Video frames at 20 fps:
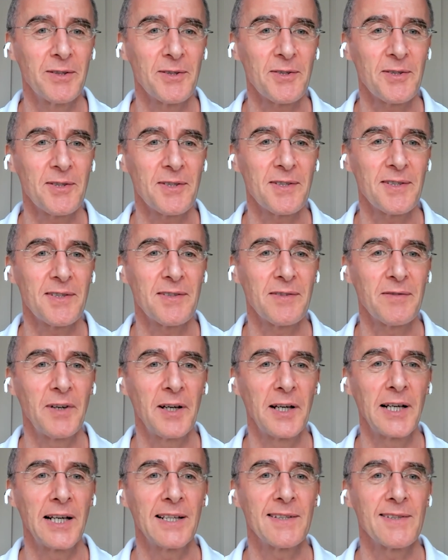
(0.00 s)
versus
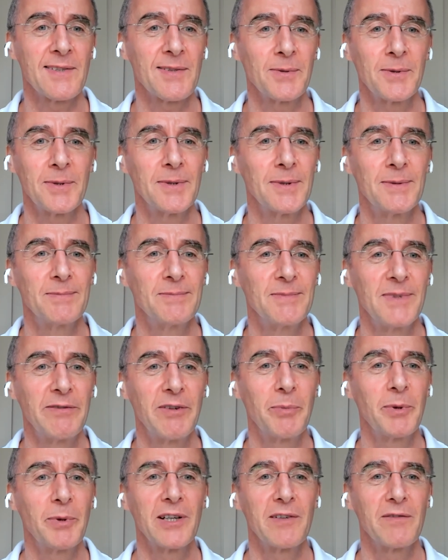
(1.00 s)
finance or
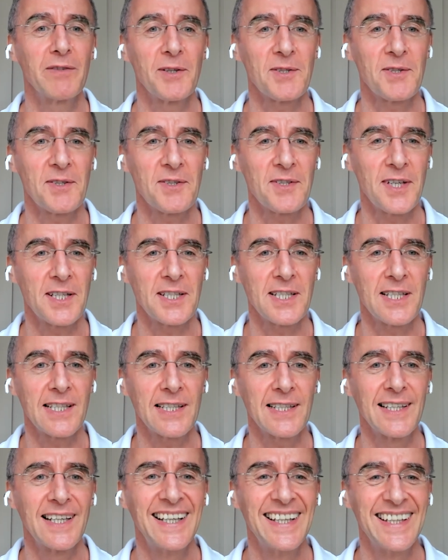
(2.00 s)
everybody versus
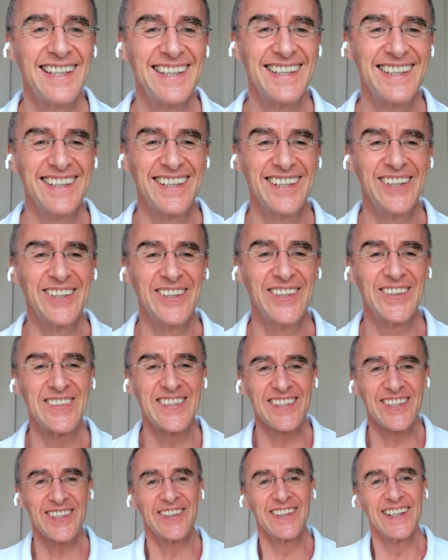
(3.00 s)
IT.
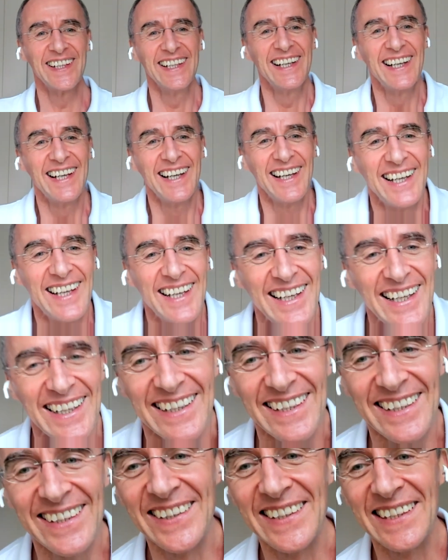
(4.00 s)
so
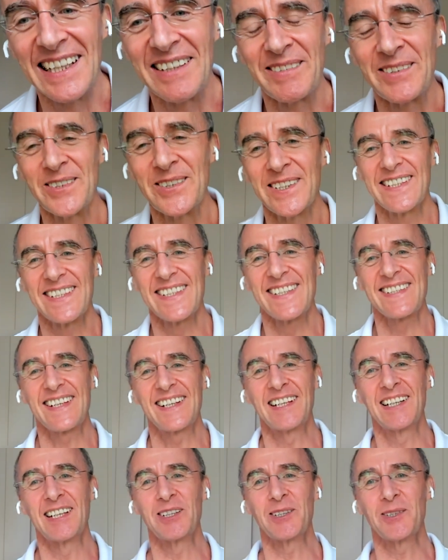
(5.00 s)
you have all these
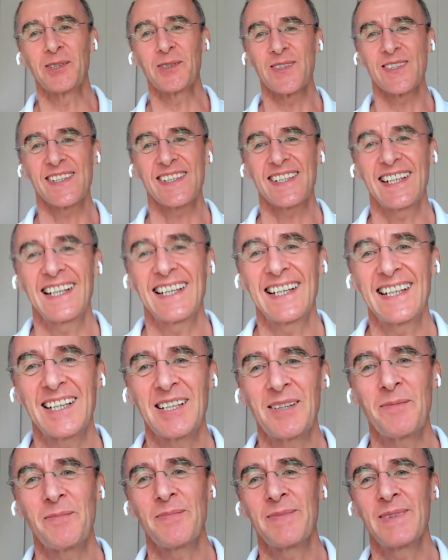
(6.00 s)
silos
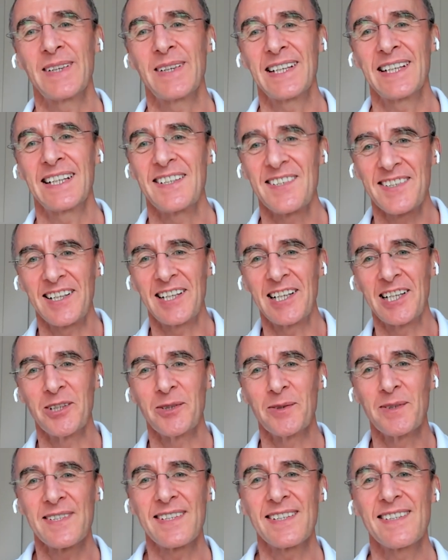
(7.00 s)
um, and each
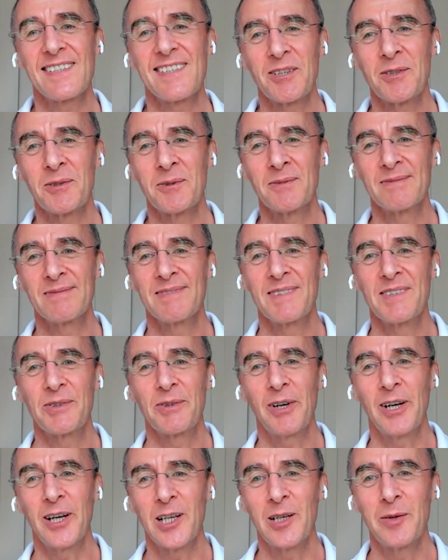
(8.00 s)
silo is its own
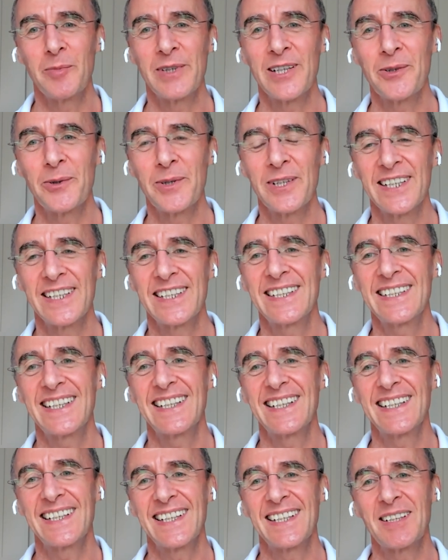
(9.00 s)
tribe in a way.
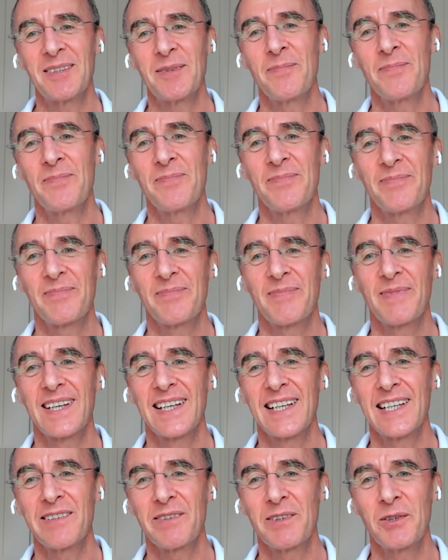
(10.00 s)
Um,
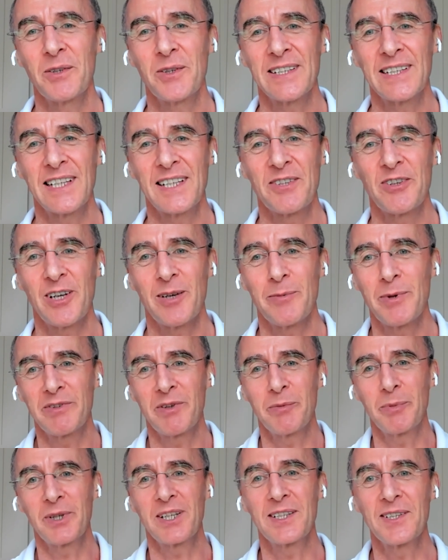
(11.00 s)
and if you're not in that tribe,
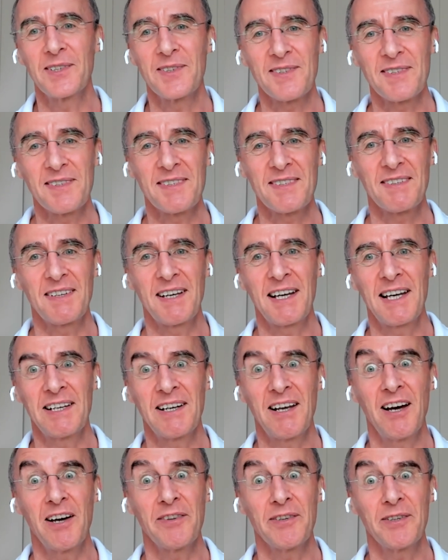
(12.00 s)
everybody else is
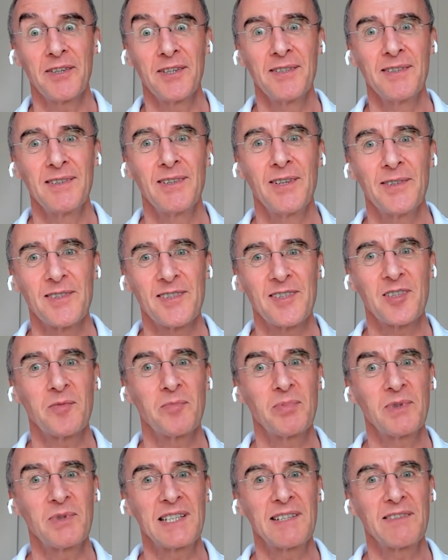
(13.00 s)
an other, not to
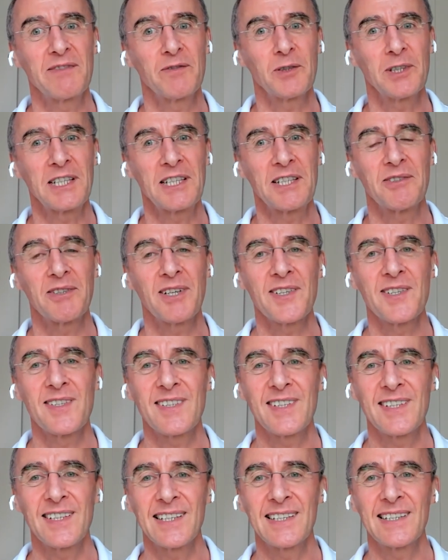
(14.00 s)
be fully
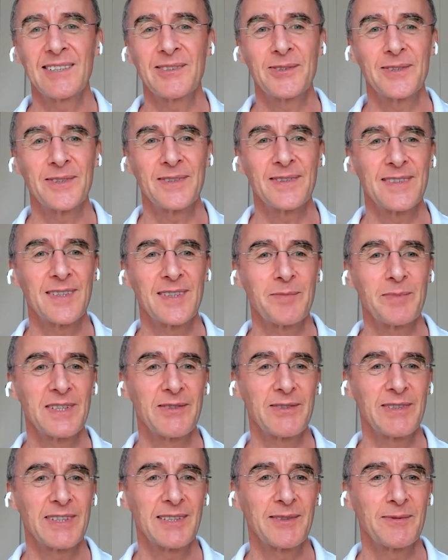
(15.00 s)
trusted or to be
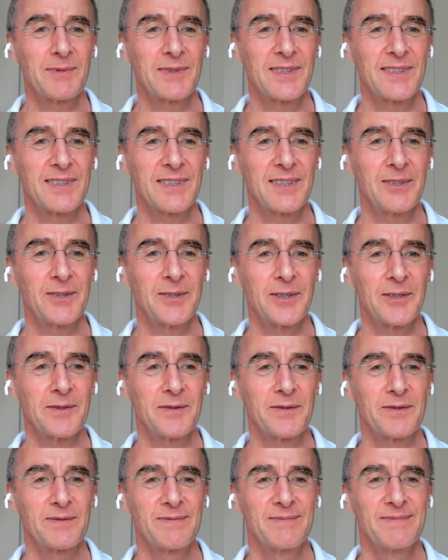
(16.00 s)
treated with a lot
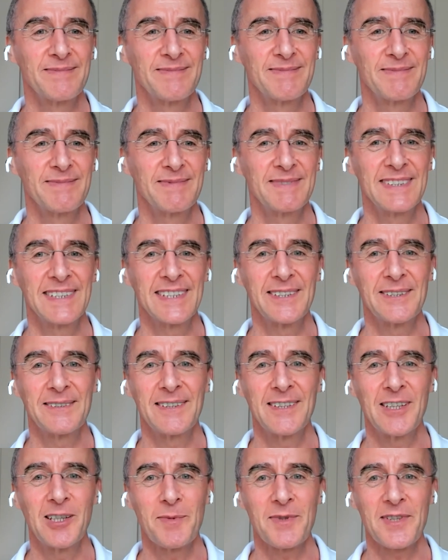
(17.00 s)
of, you know,
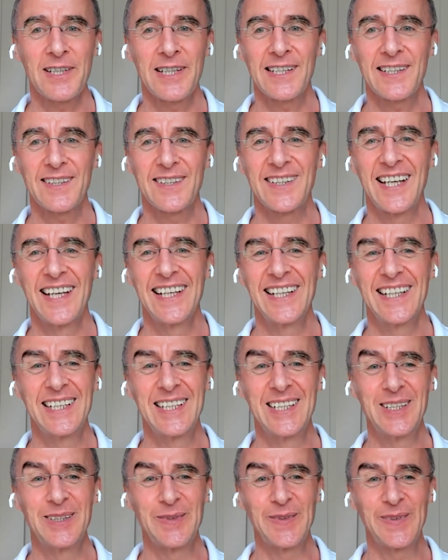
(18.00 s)
arm's length
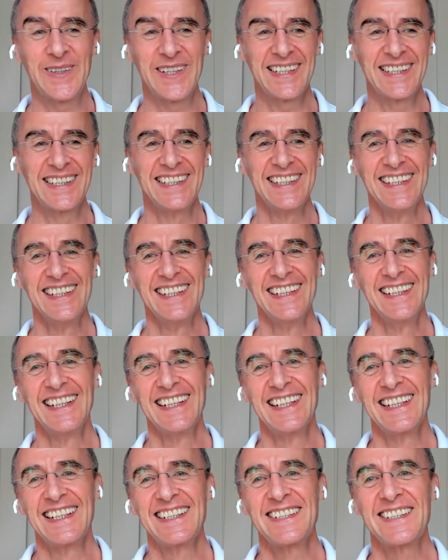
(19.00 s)
kind
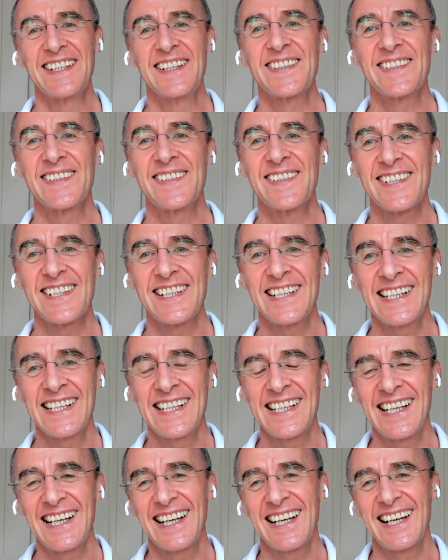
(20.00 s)
of distancing.
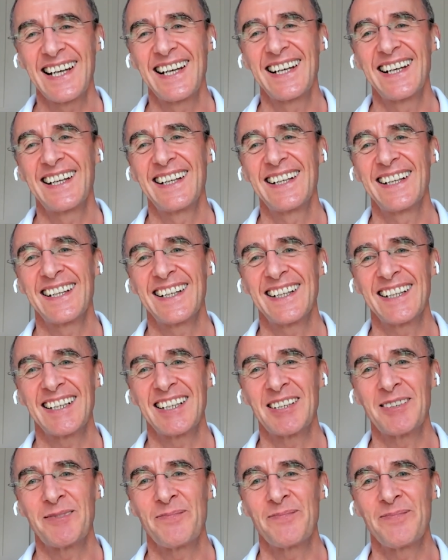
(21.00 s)

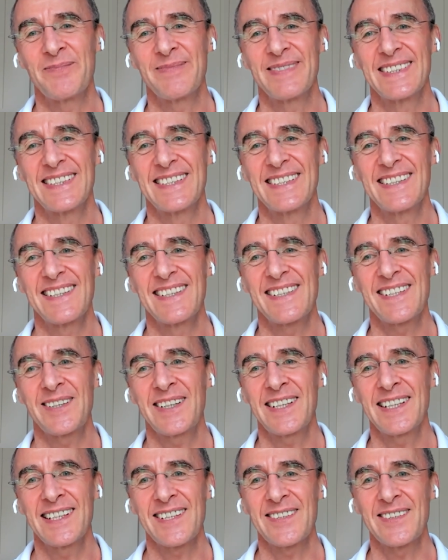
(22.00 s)
Um, so
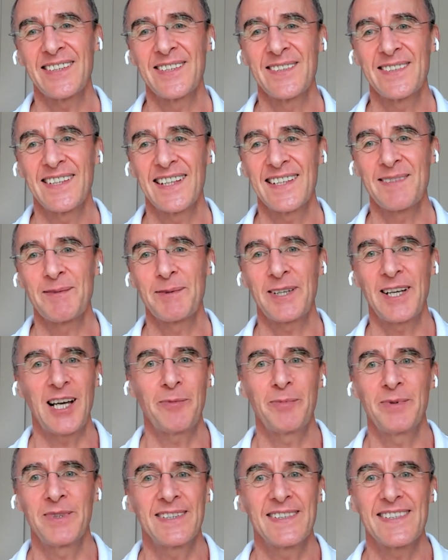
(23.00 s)
yeah, so that's what
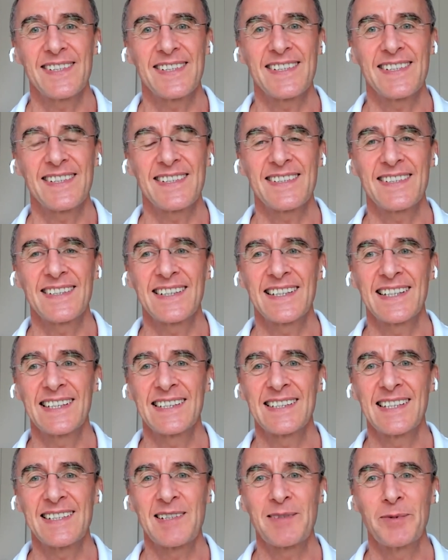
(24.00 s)
happens. It's yeah,
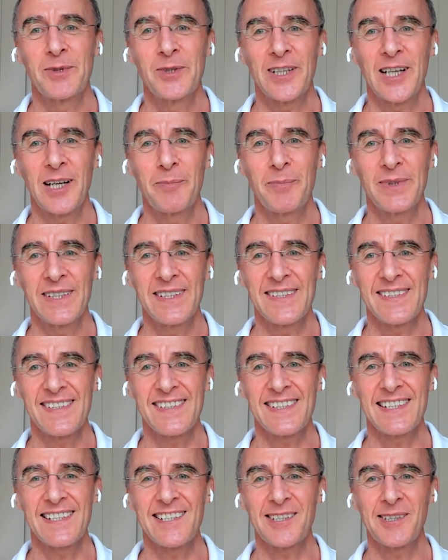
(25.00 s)
smaller companies,
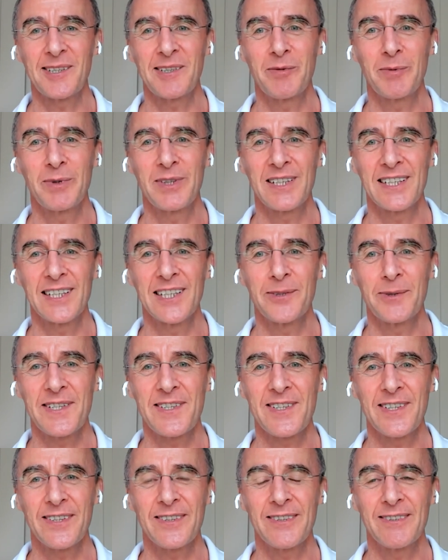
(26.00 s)
it's easier. Everybody can know
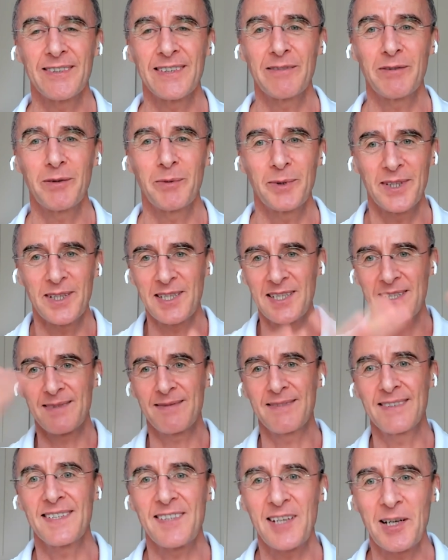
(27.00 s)
each other, and
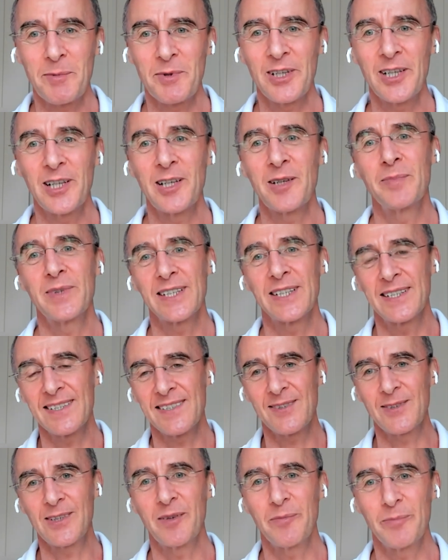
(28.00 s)
everybody's the same tribe. But
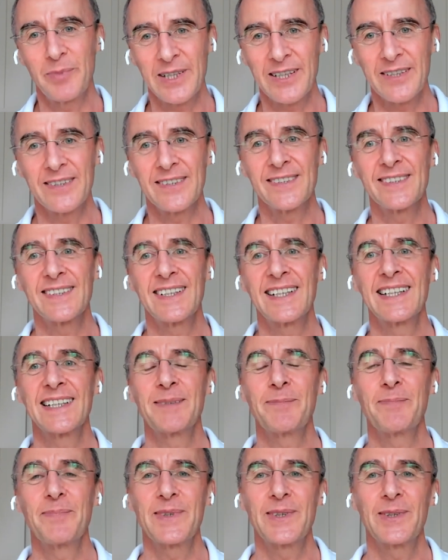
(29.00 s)
as you get bigger,
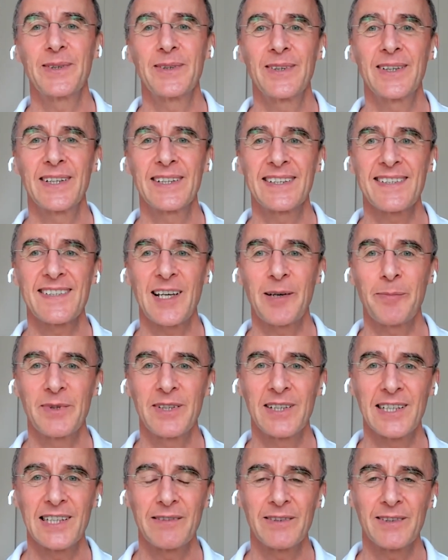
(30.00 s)
um, you, you, get this
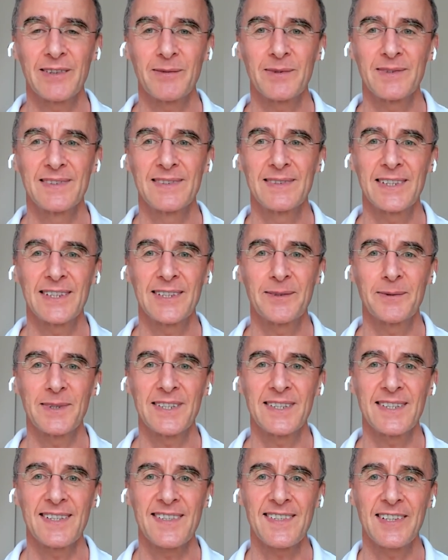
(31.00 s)
happening even you know,
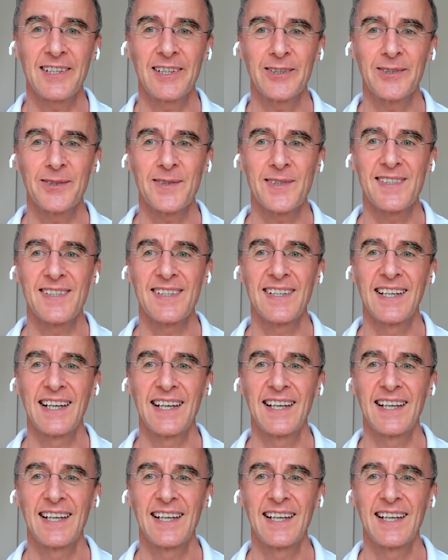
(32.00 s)
within the silos.